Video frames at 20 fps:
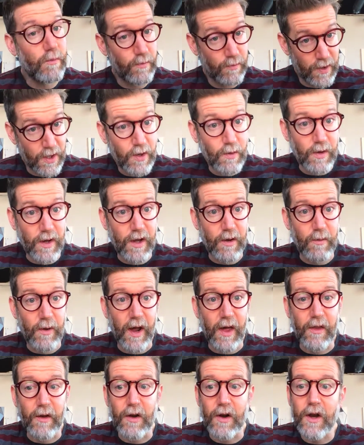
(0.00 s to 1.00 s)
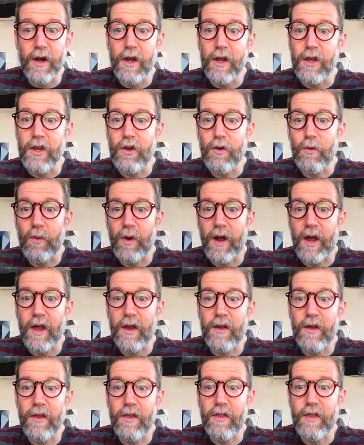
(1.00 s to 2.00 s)
unit, you
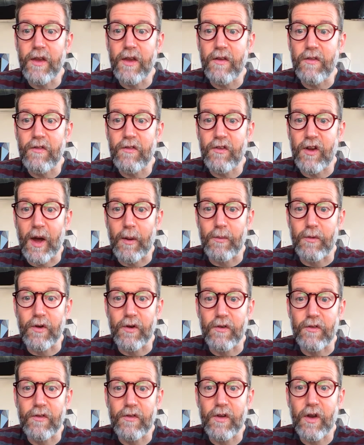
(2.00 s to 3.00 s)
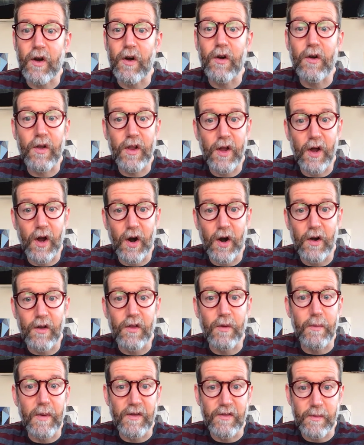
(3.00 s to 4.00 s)
read these chapters: early art, the
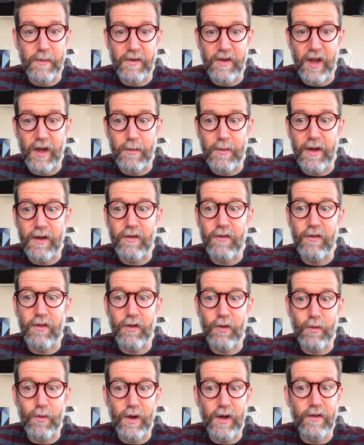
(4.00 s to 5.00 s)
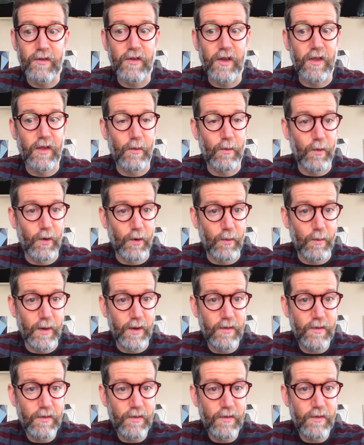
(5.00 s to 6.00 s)
Mesopotamians, the Greeks, and the
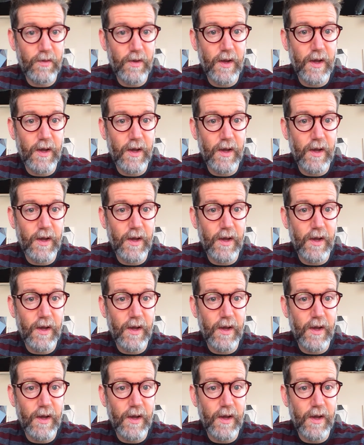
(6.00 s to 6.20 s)
Romans.